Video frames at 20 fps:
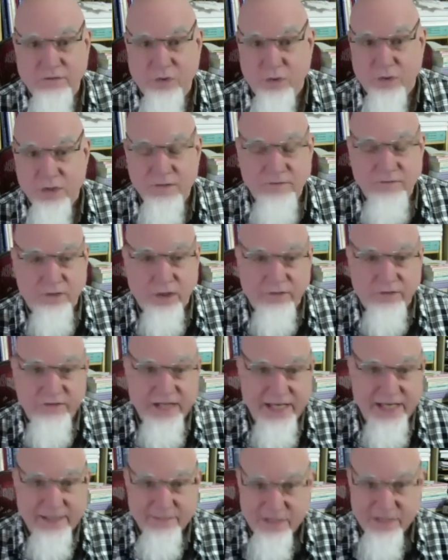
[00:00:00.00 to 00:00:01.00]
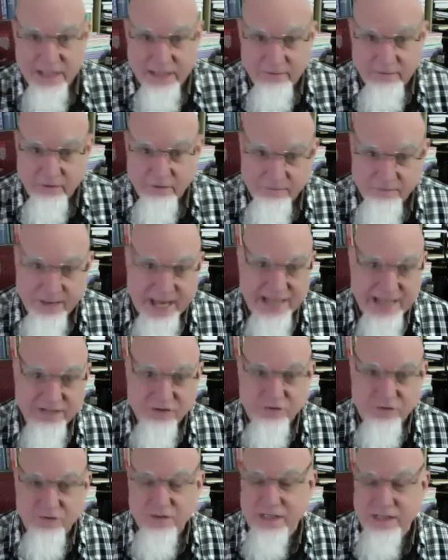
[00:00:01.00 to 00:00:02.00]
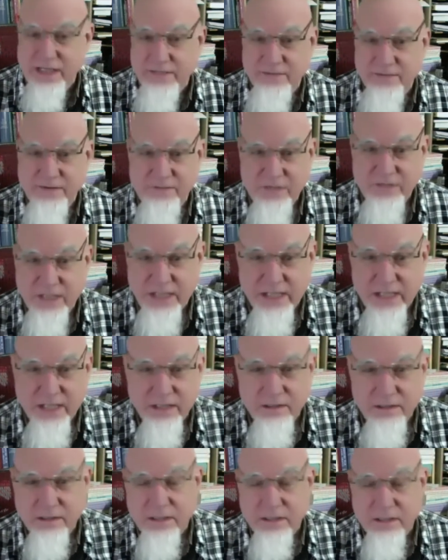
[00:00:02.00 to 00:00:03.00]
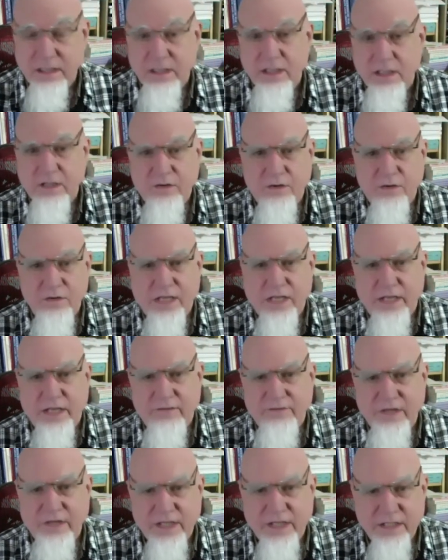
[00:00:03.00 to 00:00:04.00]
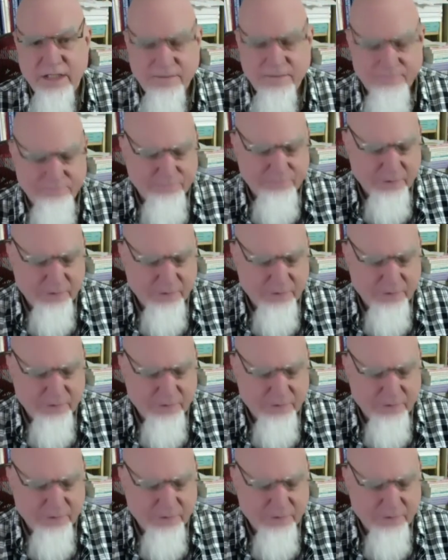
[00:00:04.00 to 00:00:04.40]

of course, full of names, names of pastors, names of deacons, those kind of things.